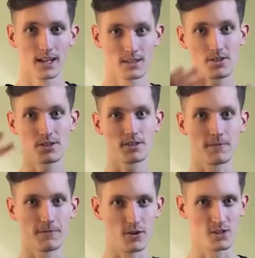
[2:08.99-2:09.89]
This is the
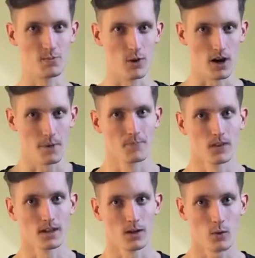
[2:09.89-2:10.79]
first bar.
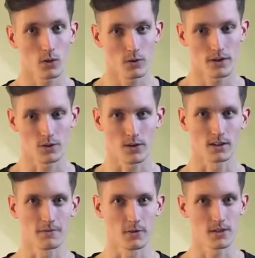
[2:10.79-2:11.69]
Now what we're
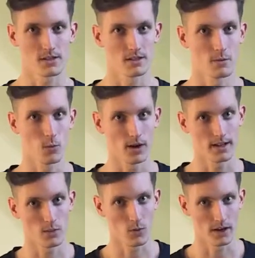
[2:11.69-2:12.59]
doing, the first 1
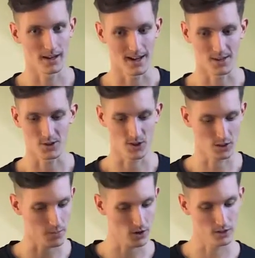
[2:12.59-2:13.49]
and the 1 and that is going
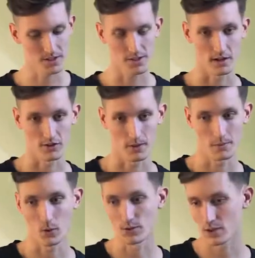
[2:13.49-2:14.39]
to be on the snare
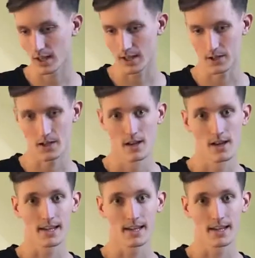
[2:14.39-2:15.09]
drum all together,